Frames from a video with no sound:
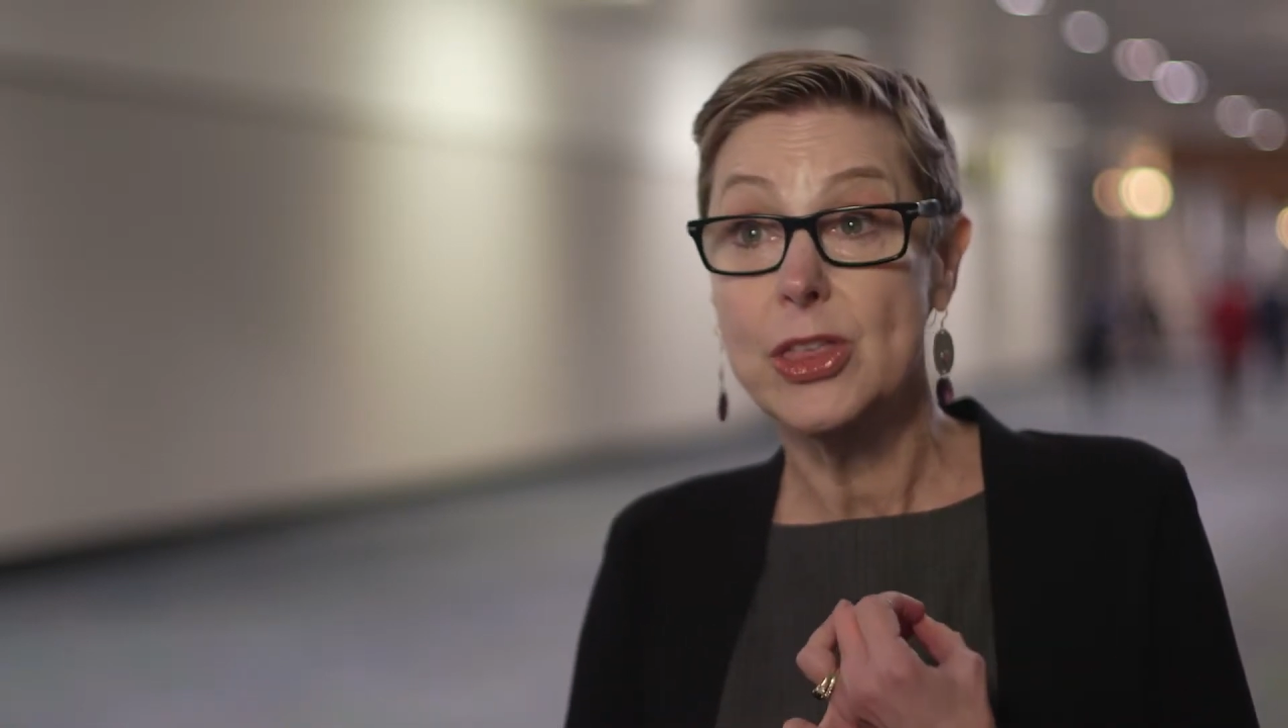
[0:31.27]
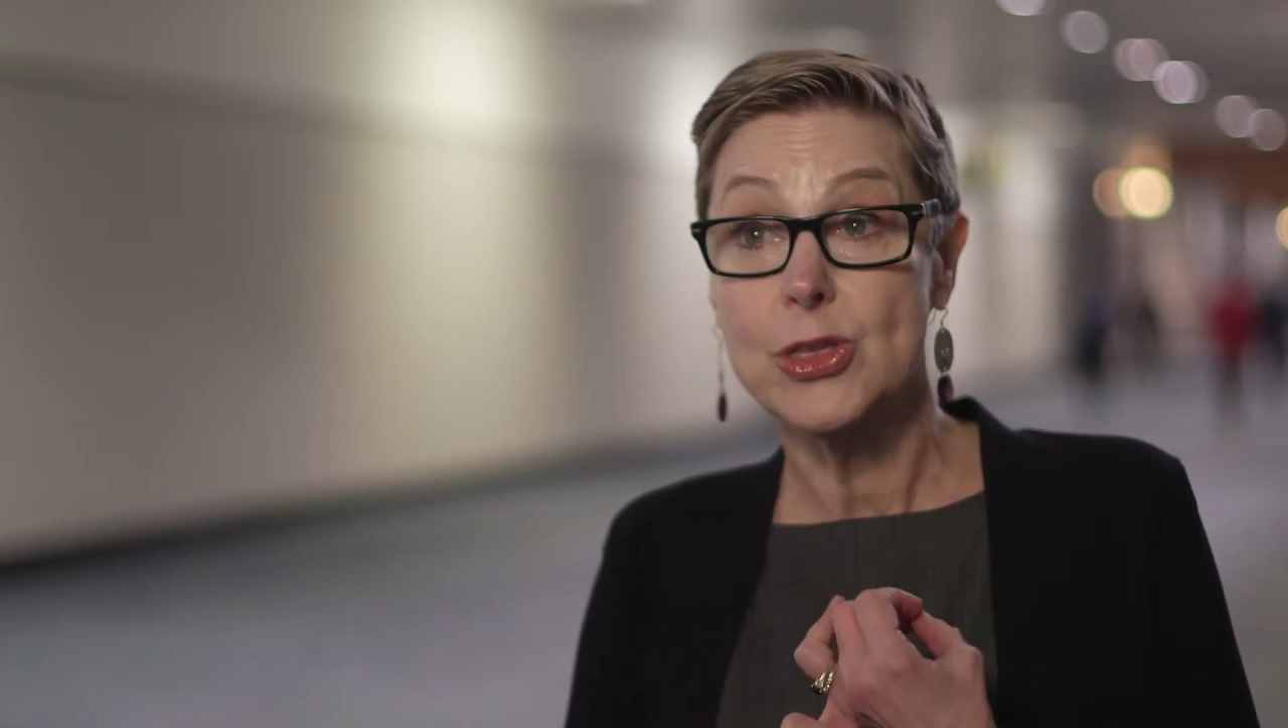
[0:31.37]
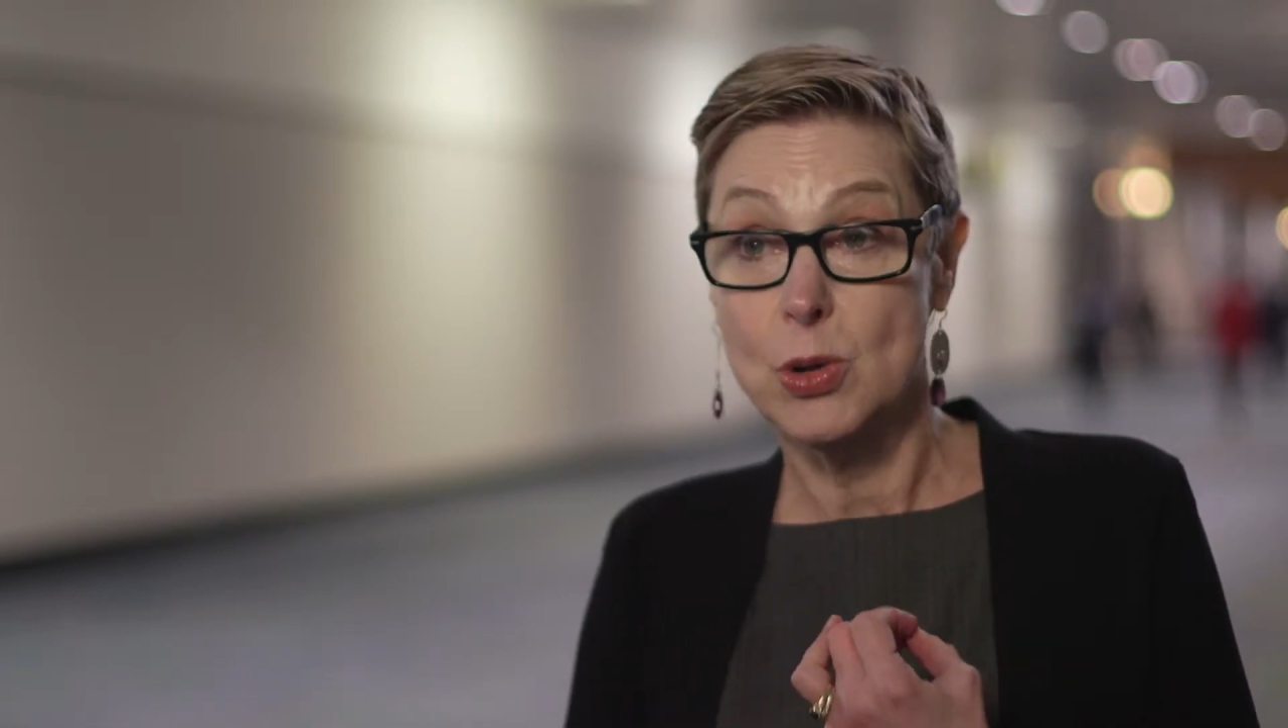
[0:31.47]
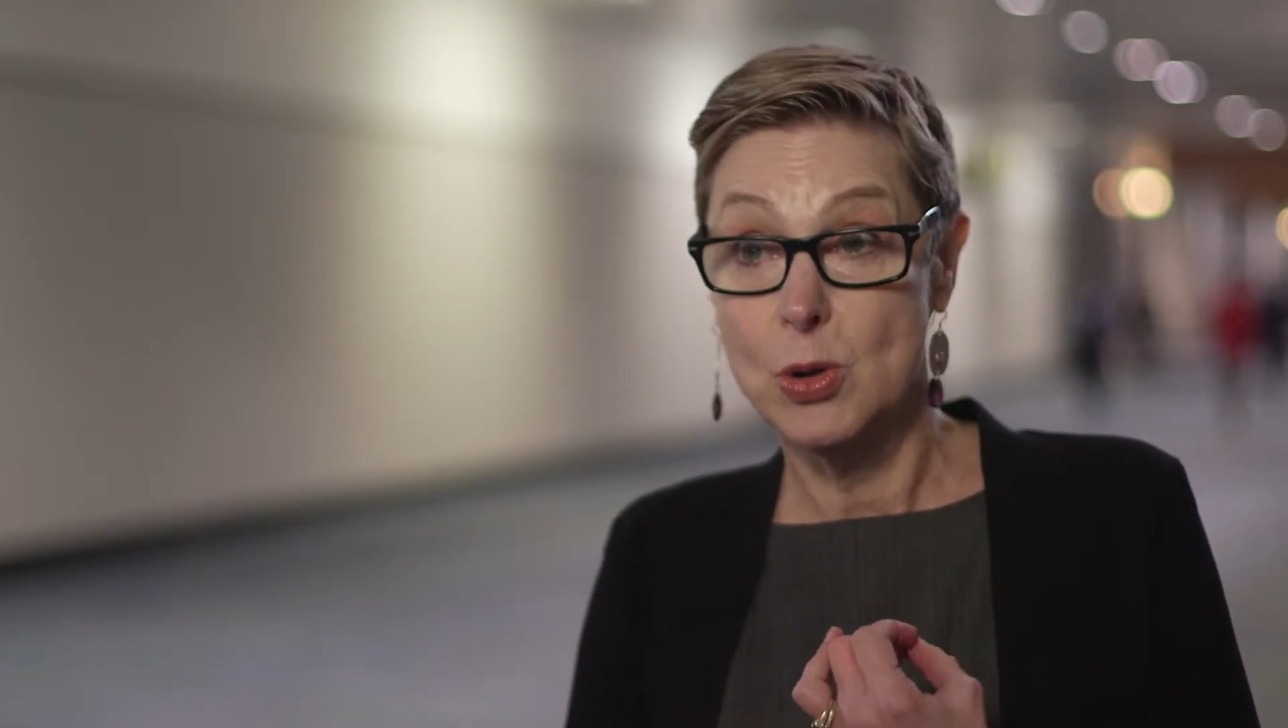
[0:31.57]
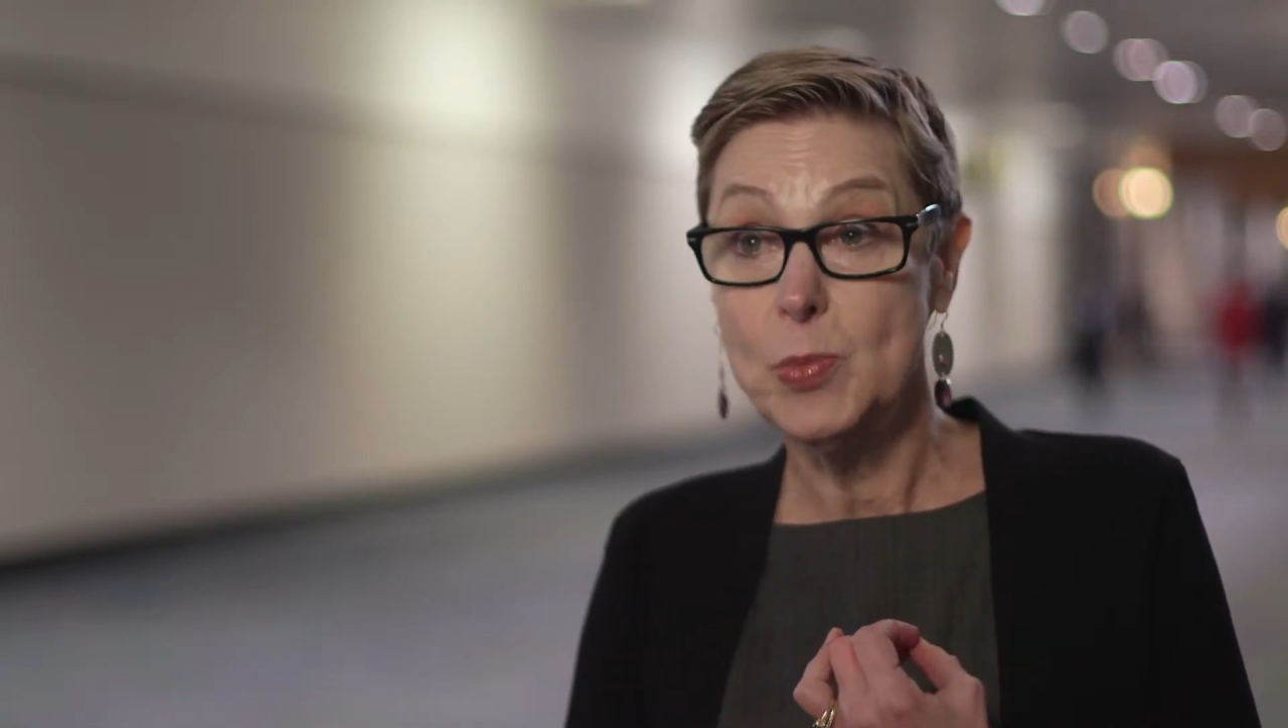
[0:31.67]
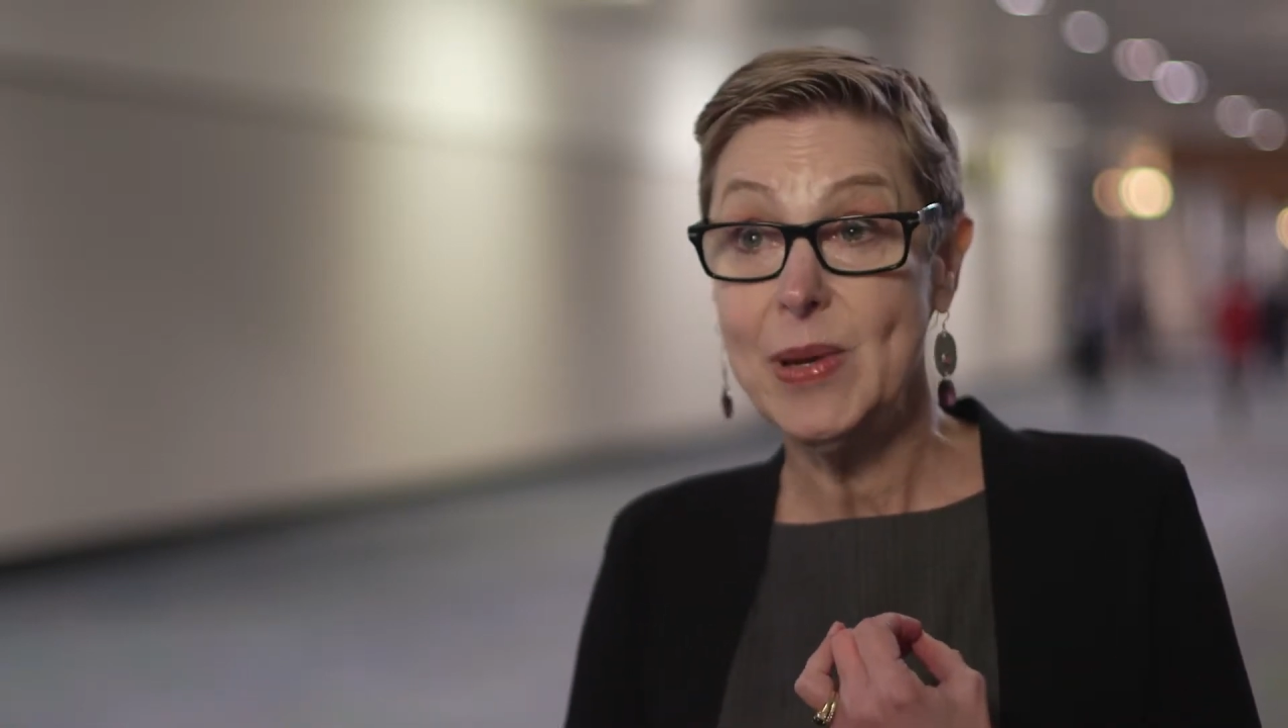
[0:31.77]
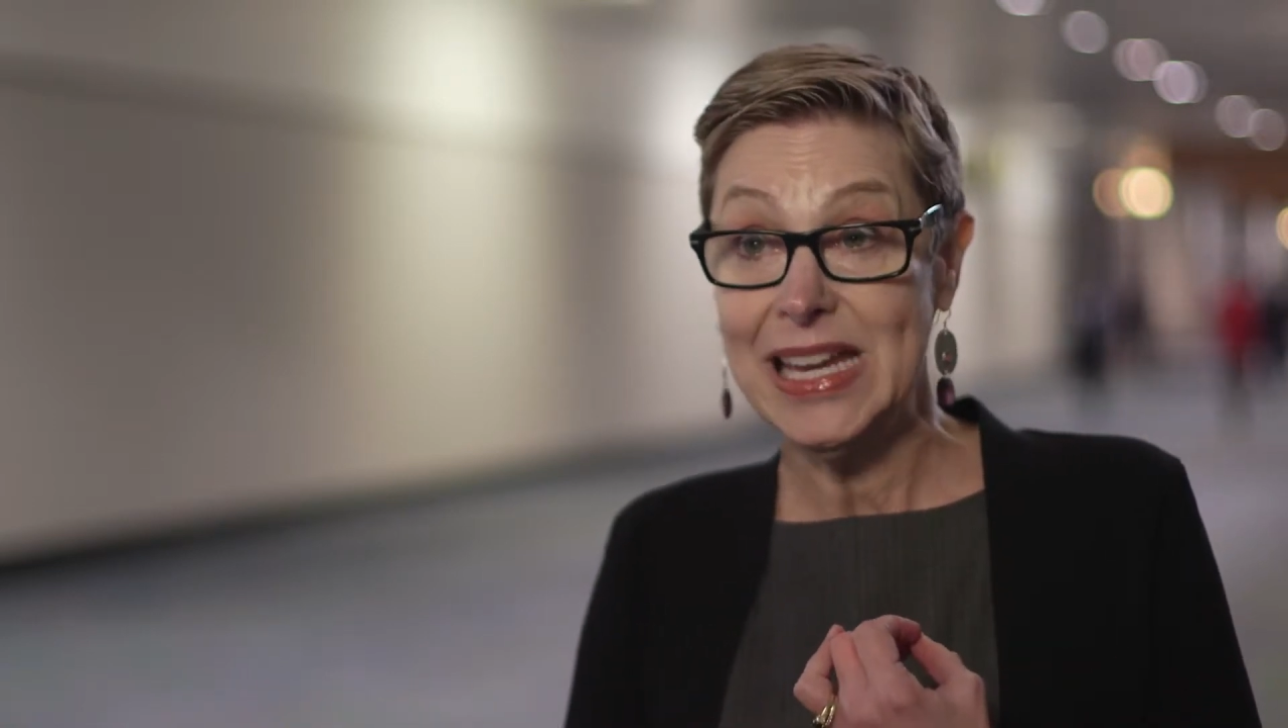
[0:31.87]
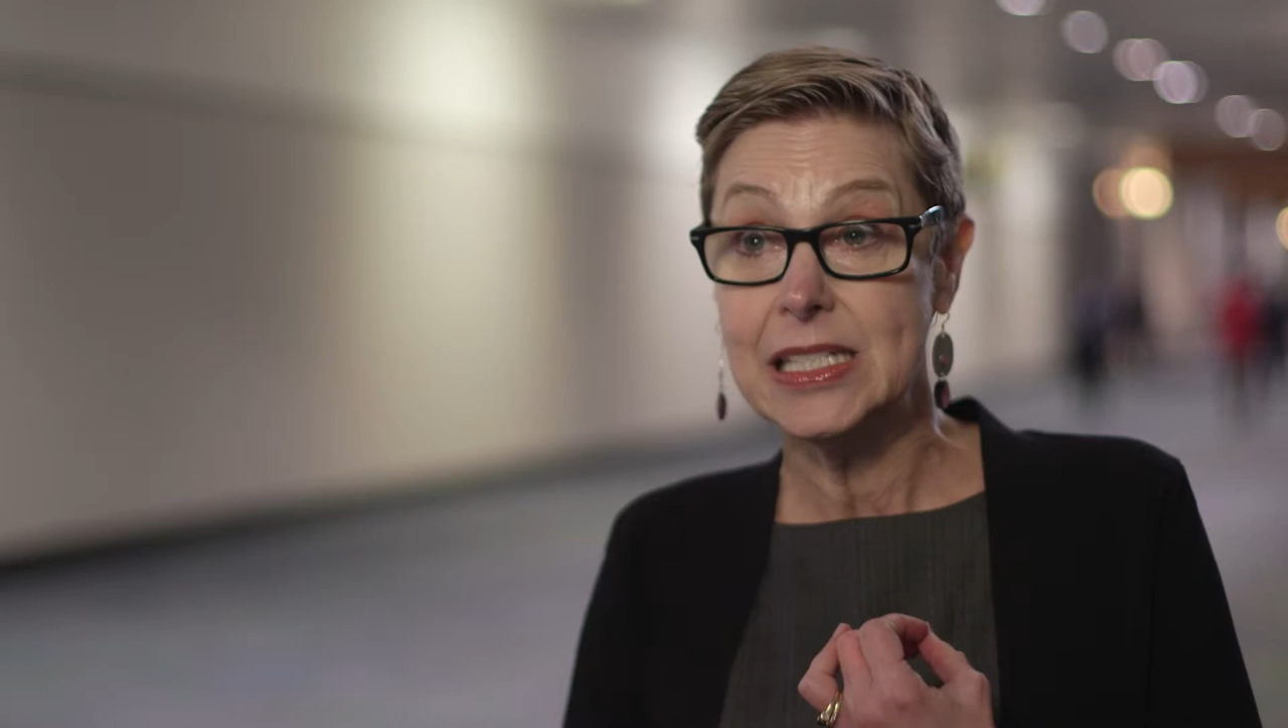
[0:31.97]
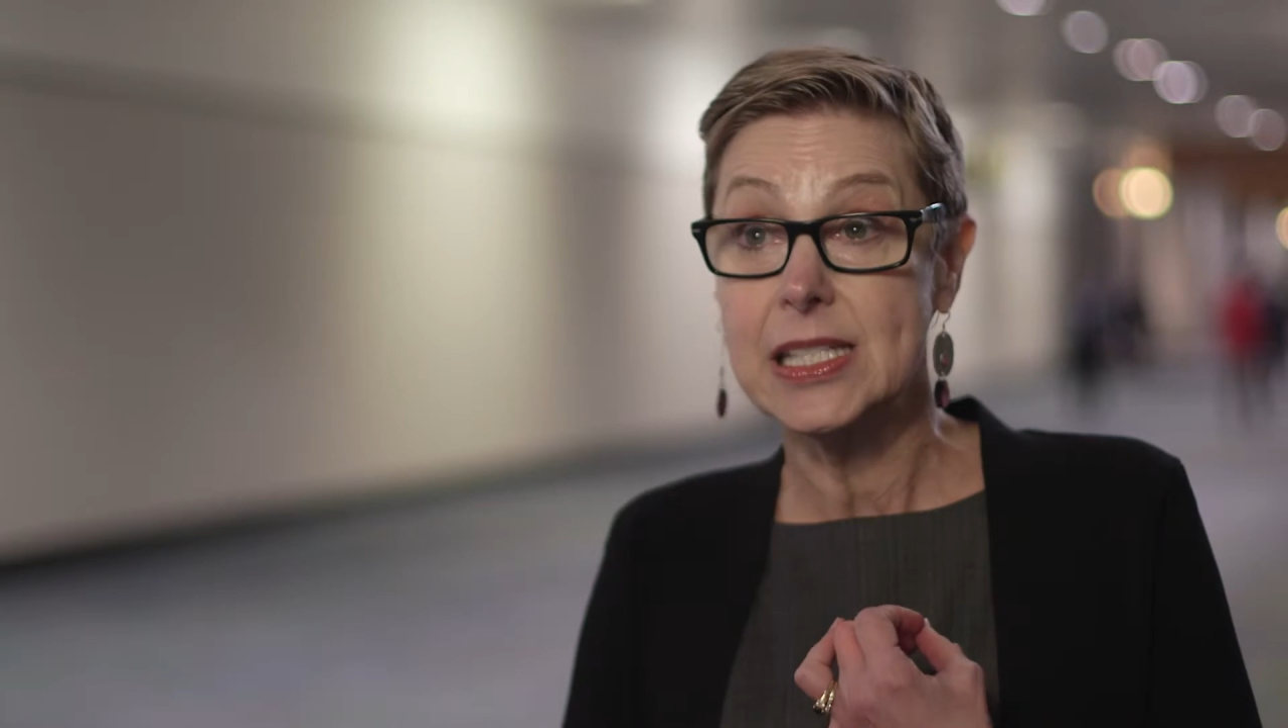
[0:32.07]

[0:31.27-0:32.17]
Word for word: thorough pain